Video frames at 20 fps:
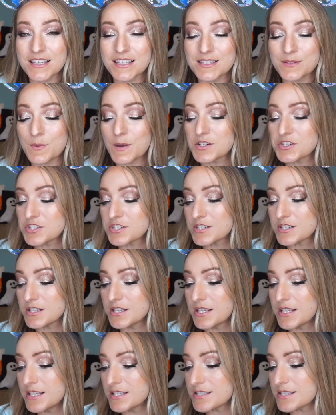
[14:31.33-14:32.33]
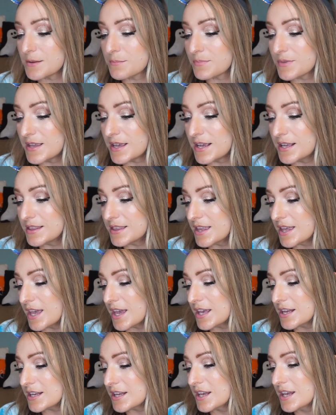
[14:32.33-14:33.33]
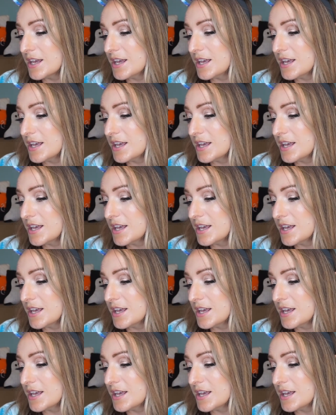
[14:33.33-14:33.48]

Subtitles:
especially something that